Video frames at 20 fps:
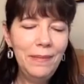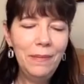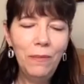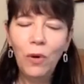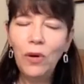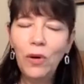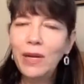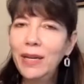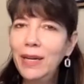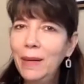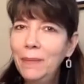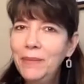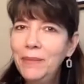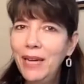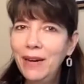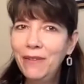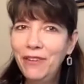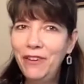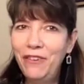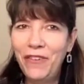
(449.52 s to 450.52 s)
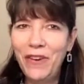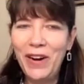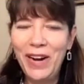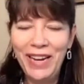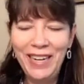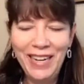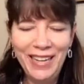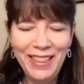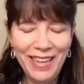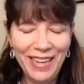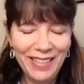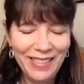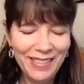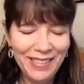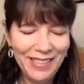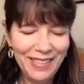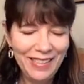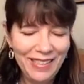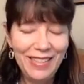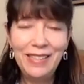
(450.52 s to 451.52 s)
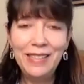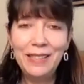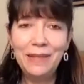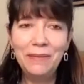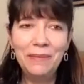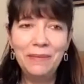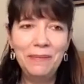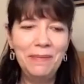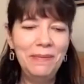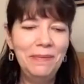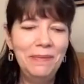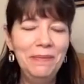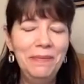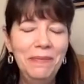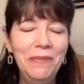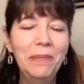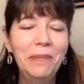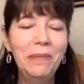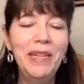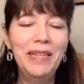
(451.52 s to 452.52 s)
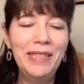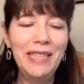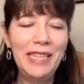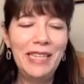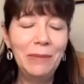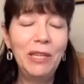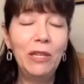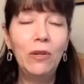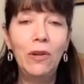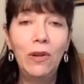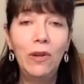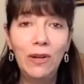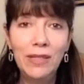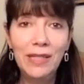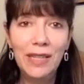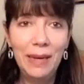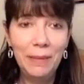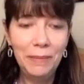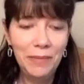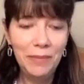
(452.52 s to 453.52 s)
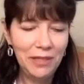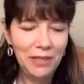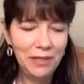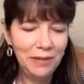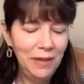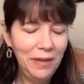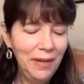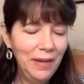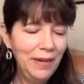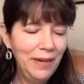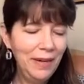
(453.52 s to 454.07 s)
Working up to every Friday, for me, it takes me a long time to